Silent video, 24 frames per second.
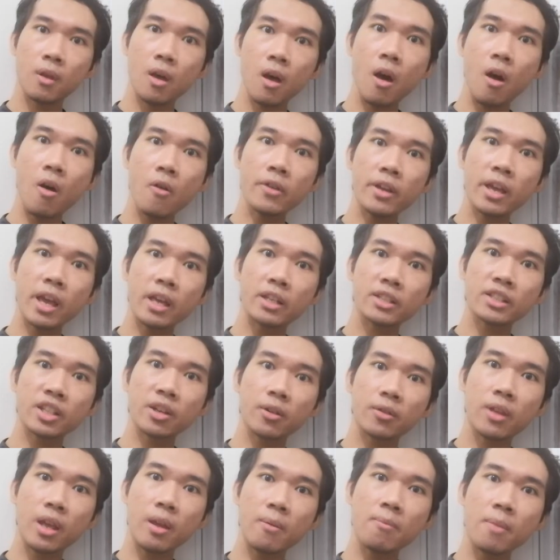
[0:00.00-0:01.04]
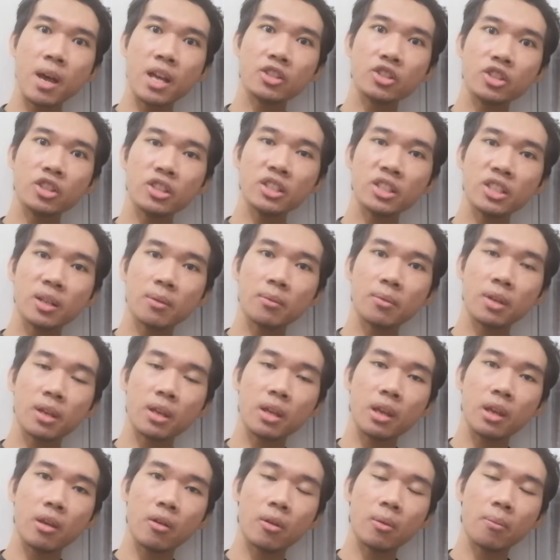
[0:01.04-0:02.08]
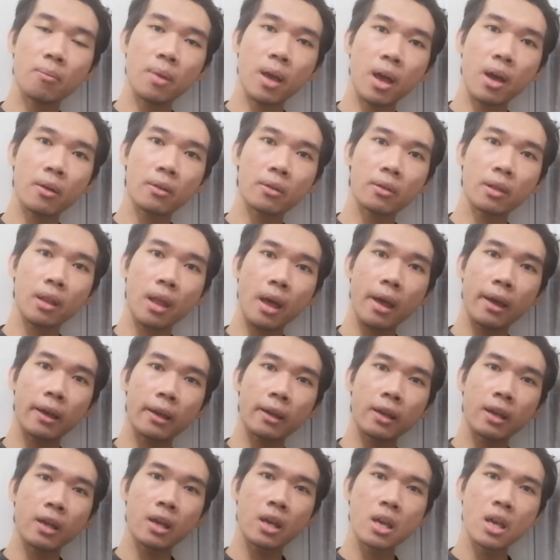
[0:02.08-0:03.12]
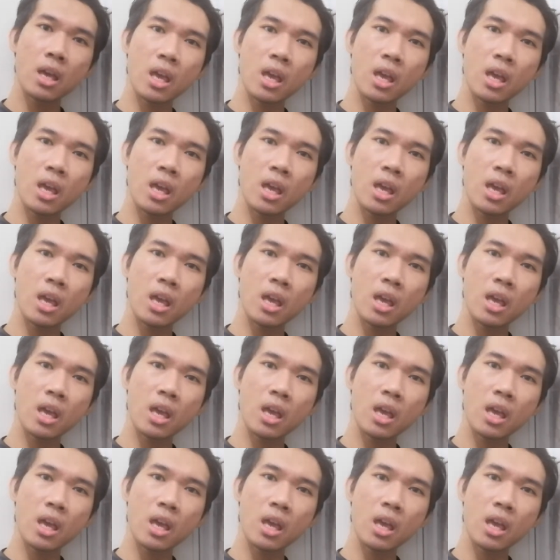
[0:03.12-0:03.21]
Okay, so they mentioned something here about like